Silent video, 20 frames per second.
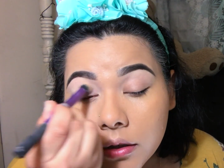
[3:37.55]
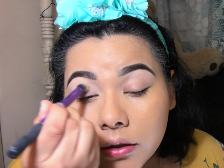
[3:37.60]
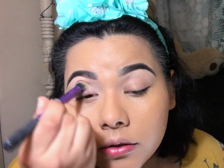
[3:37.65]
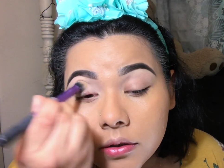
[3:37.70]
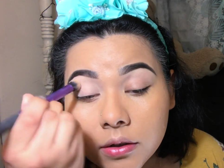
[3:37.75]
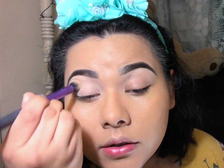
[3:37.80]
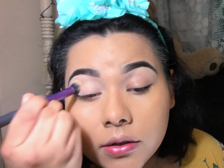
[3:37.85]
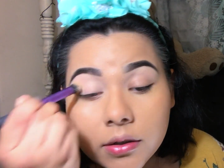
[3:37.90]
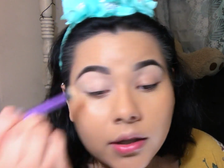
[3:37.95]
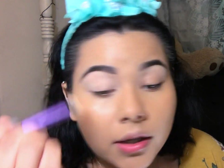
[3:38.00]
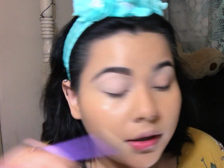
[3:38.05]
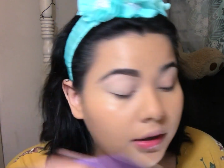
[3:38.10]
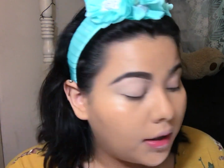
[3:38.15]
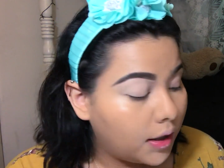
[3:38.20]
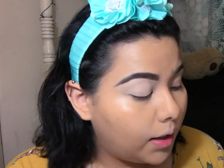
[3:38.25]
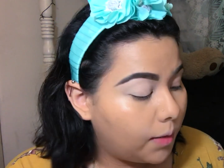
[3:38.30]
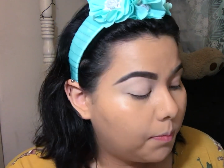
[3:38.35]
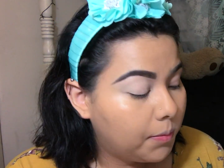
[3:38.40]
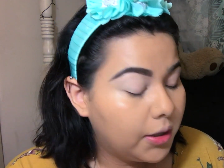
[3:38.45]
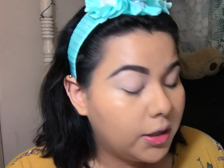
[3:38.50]
Set
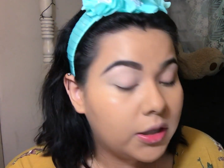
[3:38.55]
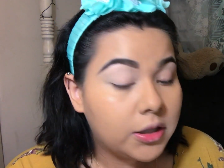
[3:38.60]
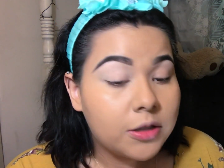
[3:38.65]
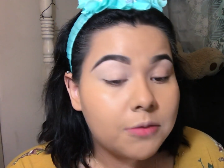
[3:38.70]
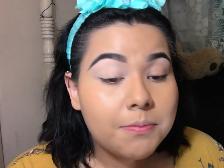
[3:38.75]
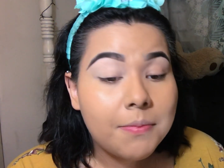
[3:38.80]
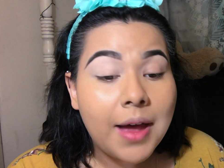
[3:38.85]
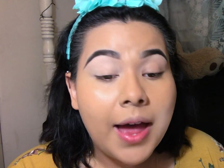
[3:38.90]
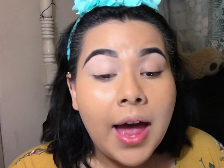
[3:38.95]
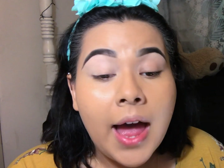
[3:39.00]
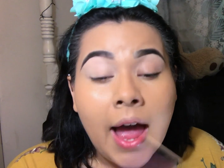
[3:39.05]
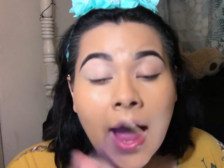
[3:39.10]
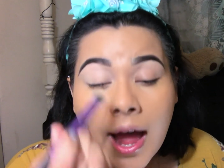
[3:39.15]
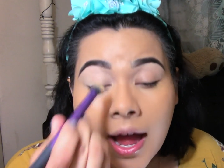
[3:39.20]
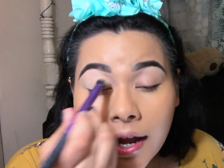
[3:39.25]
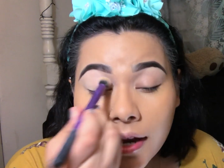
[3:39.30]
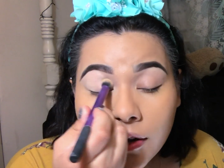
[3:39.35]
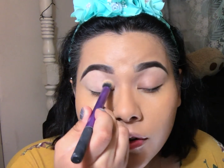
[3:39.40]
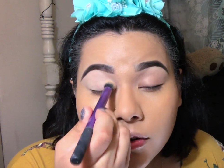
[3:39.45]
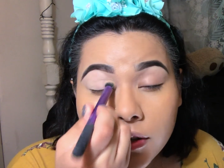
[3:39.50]
that because my
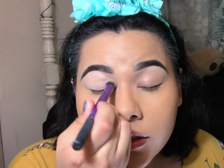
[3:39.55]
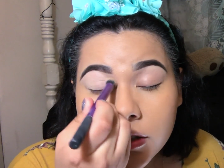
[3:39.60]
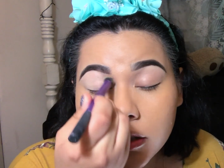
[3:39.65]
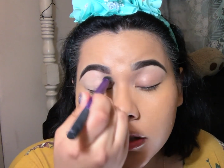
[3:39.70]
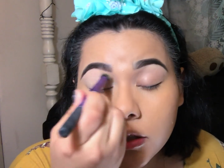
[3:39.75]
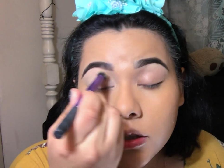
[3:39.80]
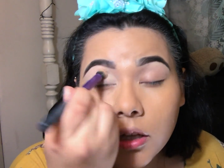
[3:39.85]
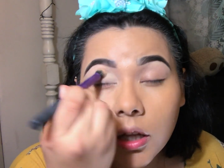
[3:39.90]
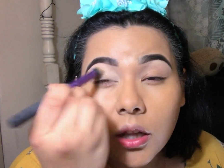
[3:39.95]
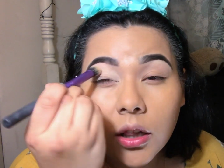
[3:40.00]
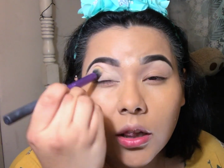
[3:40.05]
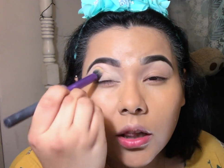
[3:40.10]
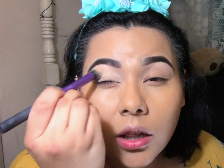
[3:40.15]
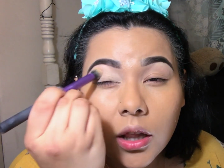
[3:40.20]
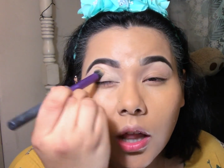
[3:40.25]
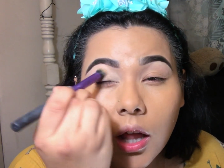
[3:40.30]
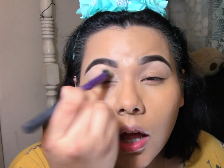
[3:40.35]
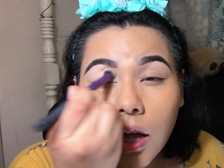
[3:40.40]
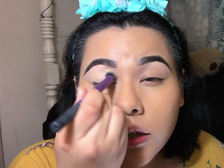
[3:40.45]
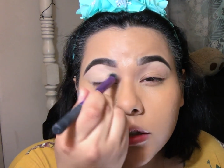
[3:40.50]
eye creases a
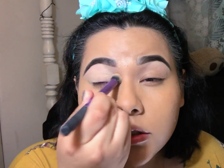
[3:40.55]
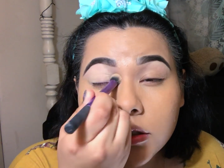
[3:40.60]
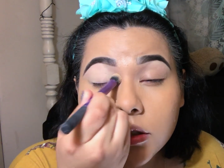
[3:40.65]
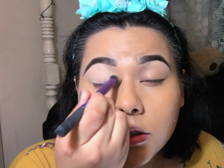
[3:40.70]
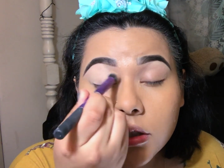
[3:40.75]
lot.